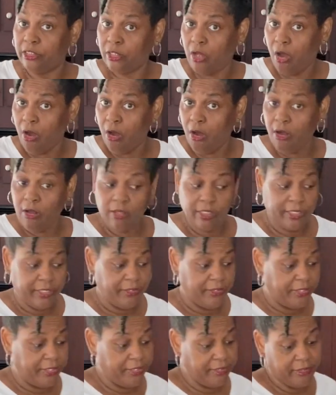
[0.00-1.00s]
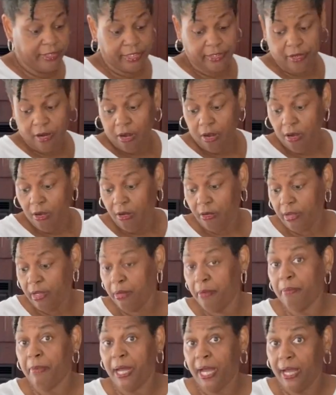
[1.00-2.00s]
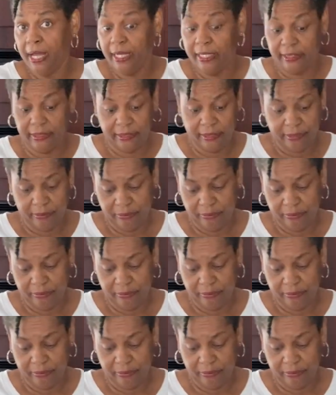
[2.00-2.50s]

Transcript: it's all in there and all combined.